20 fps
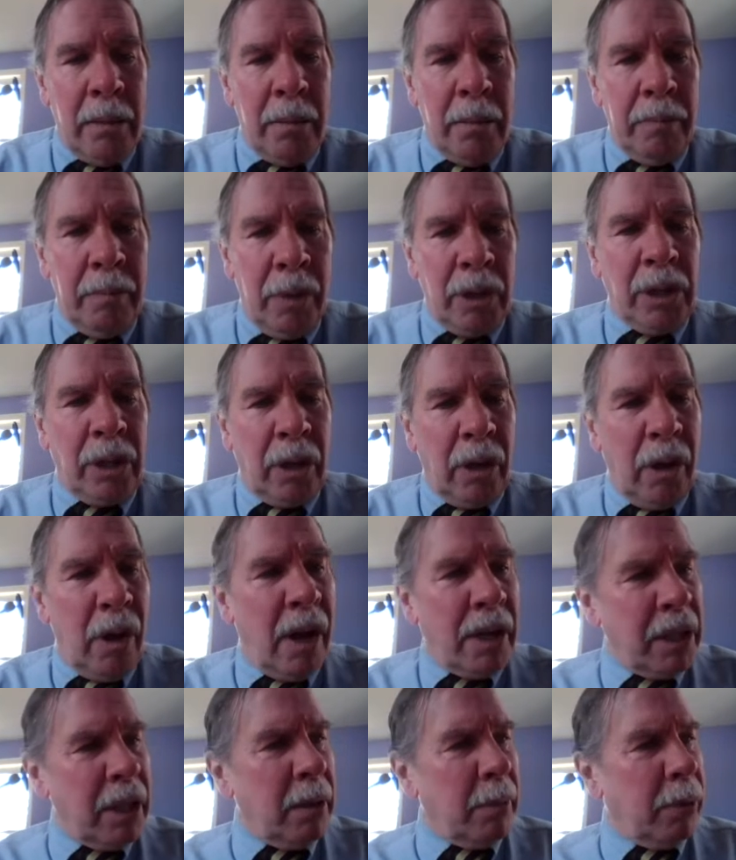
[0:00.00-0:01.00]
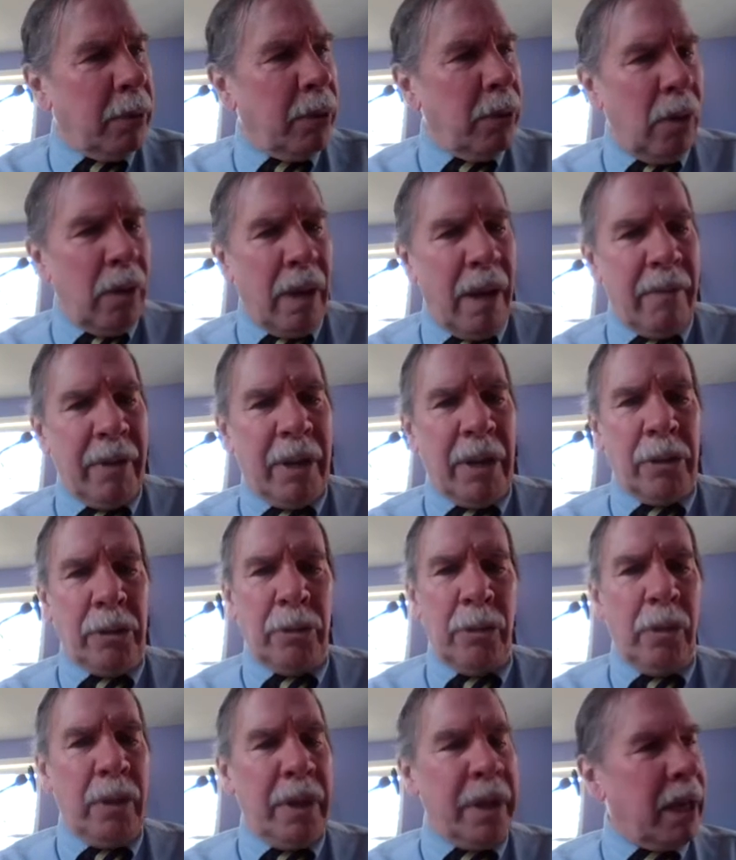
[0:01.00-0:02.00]
The merger clause and the parole
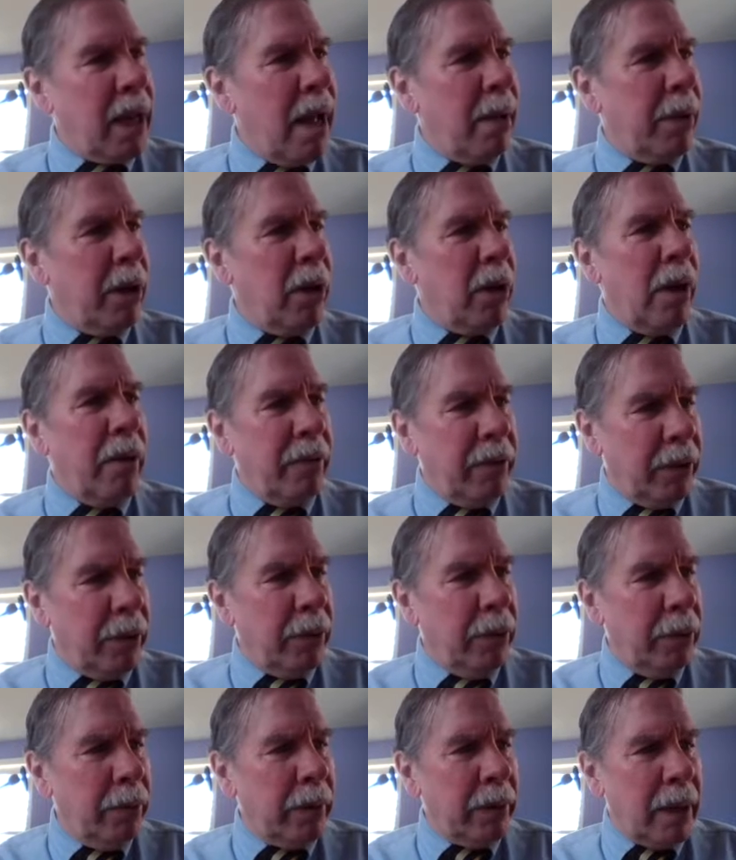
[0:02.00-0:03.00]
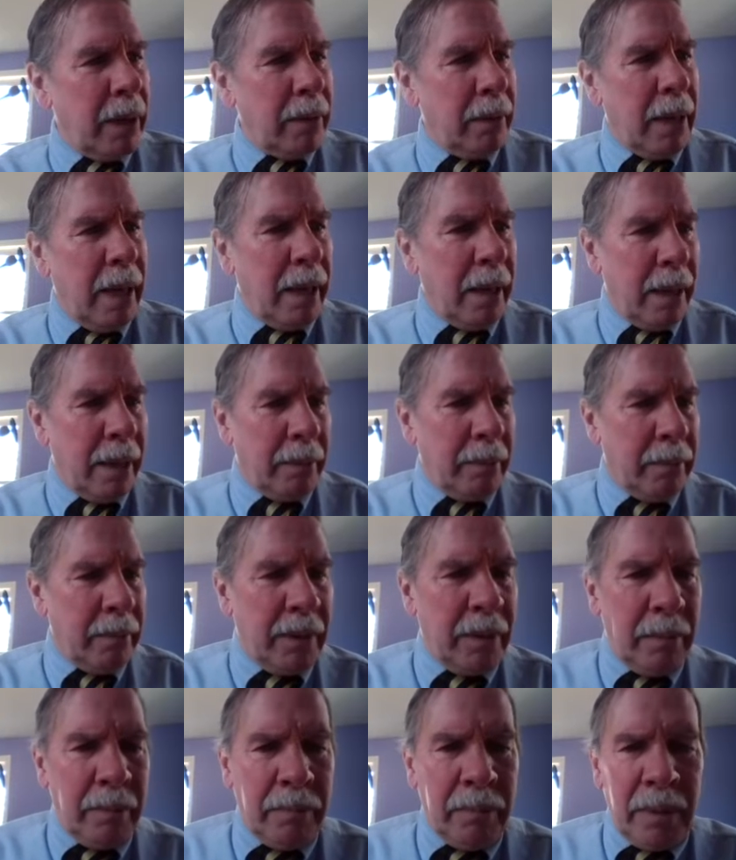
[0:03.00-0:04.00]
evidence rule in the common law view, and I
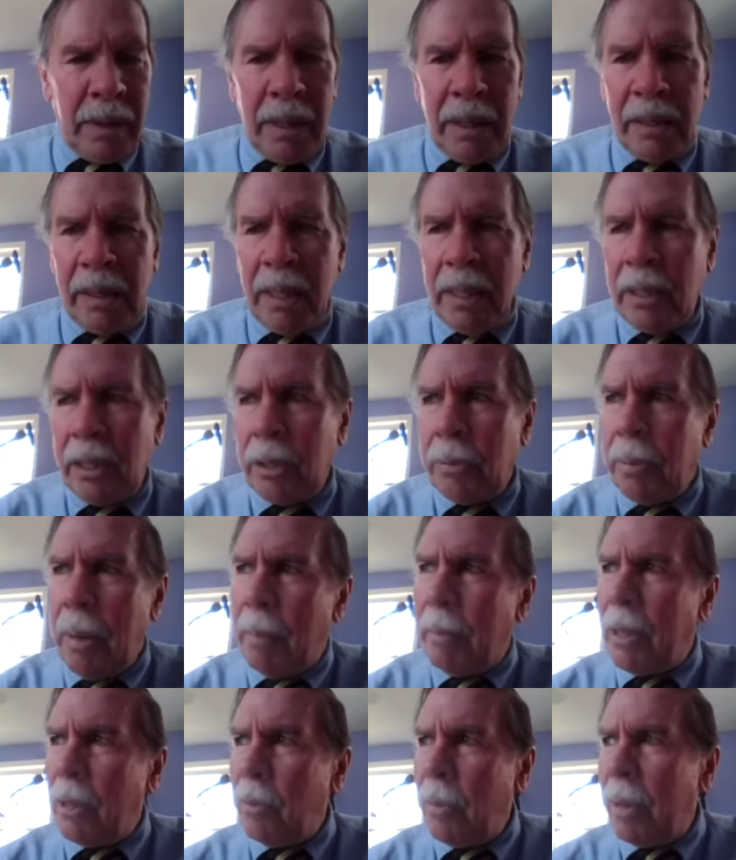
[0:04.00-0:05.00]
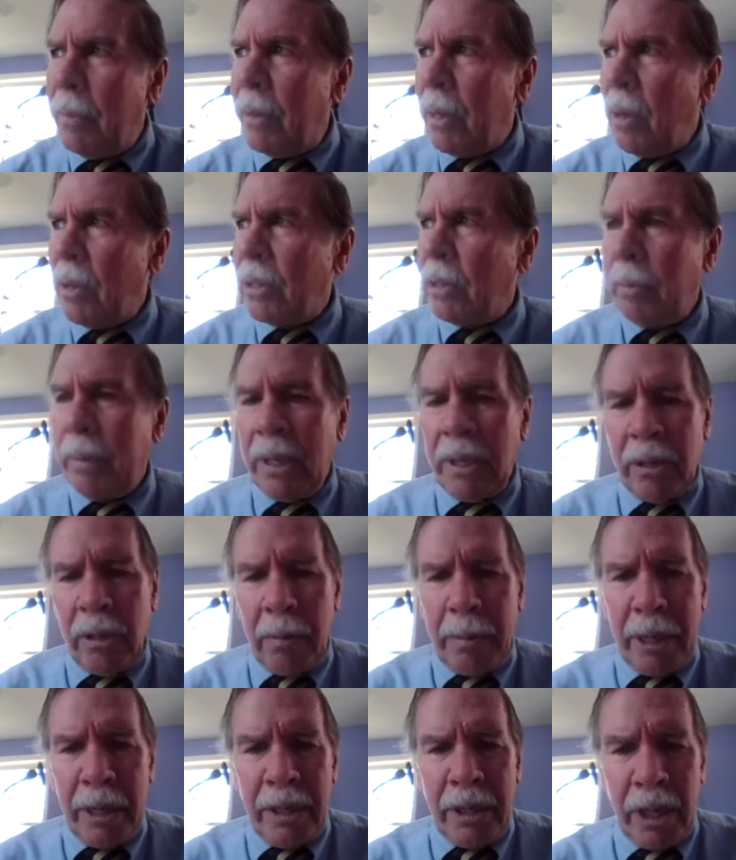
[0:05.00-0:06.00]
think this is probably the way it would also be
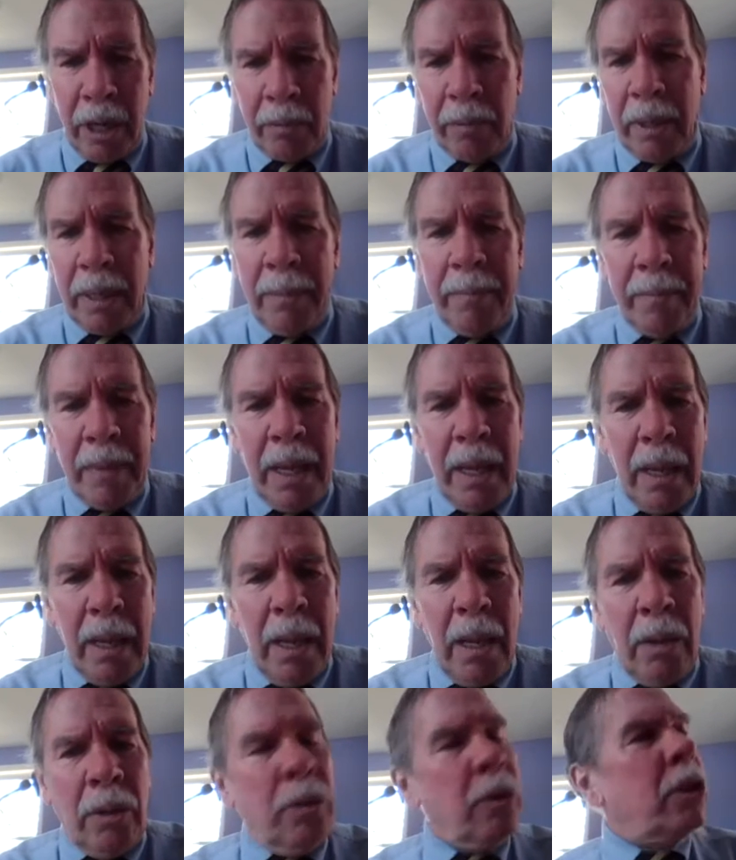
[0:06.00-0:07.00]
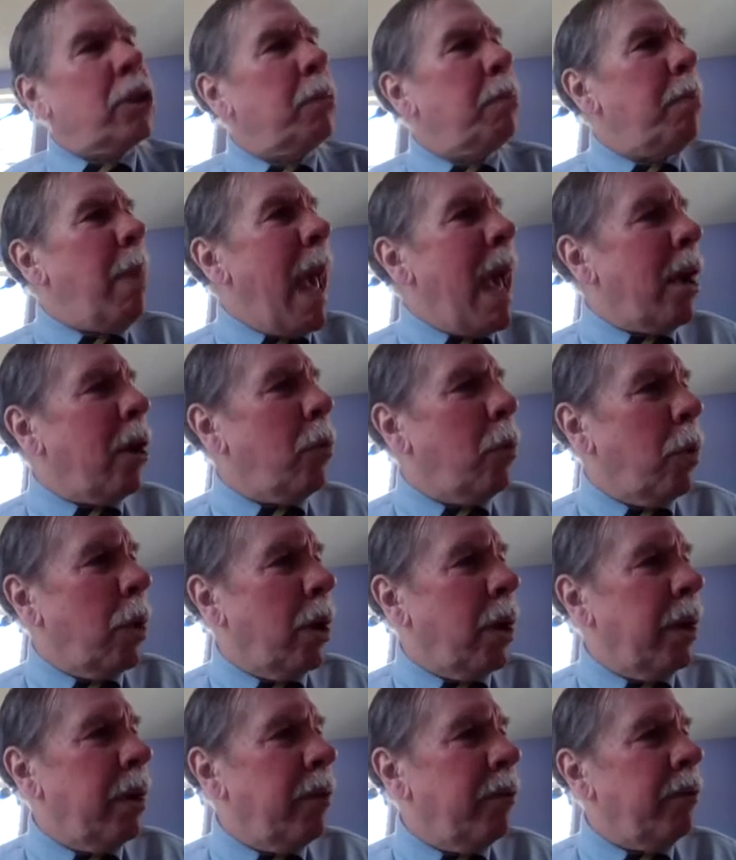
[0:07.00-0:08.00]
interpreted generally, looks
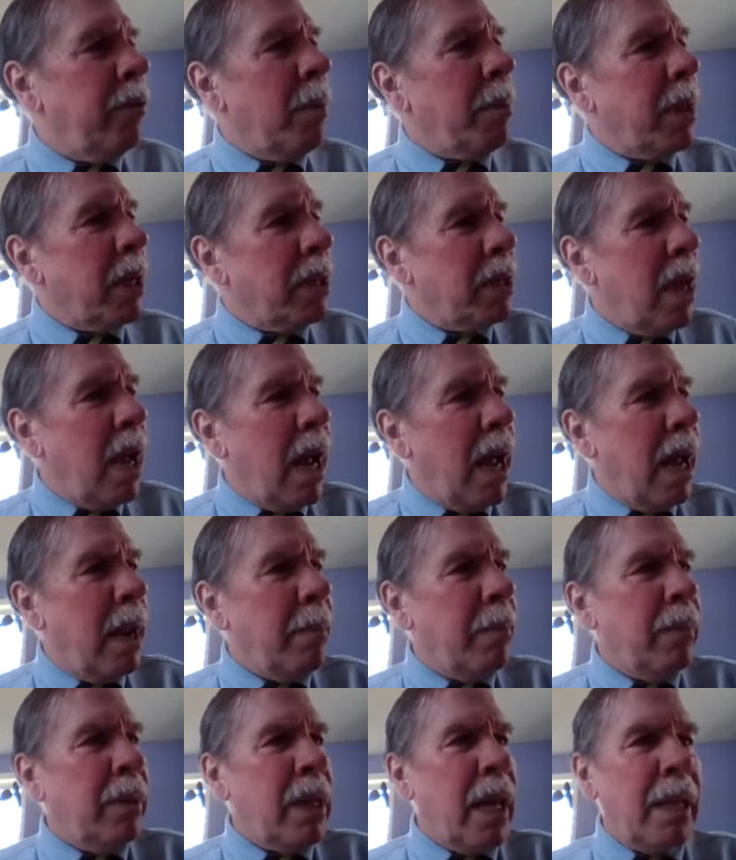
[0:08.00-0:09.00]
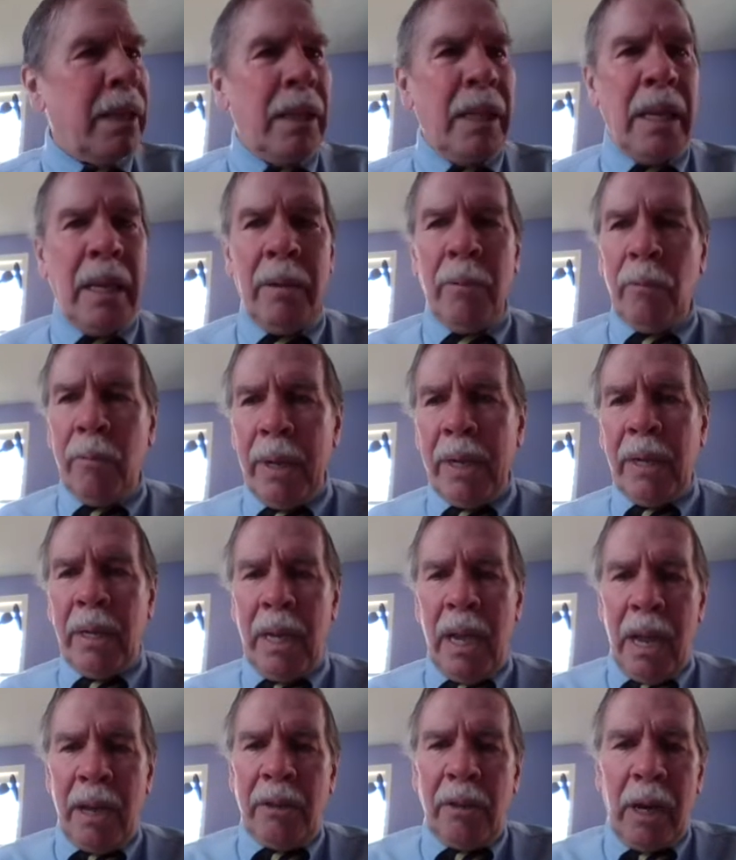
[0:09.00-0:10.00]
backward from the time that the
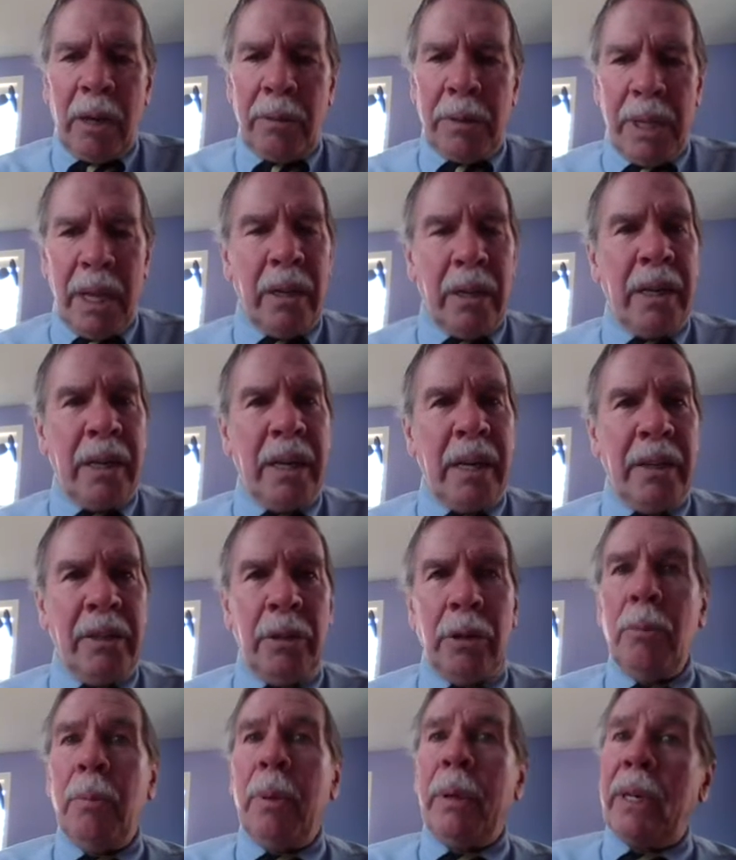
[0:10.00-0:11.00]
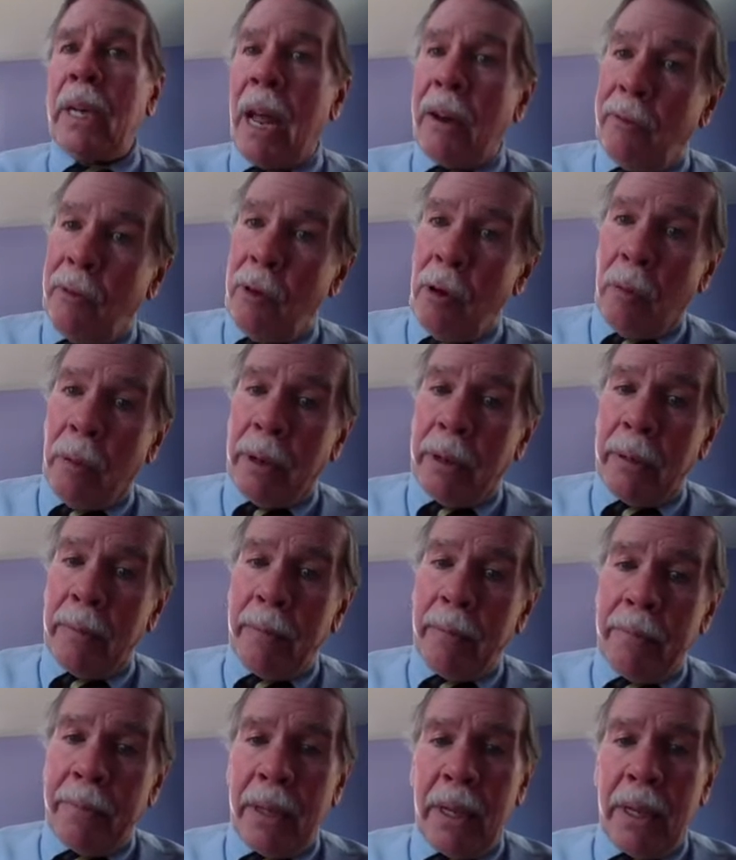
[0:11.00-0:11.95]
written contract was entered into, but not forward.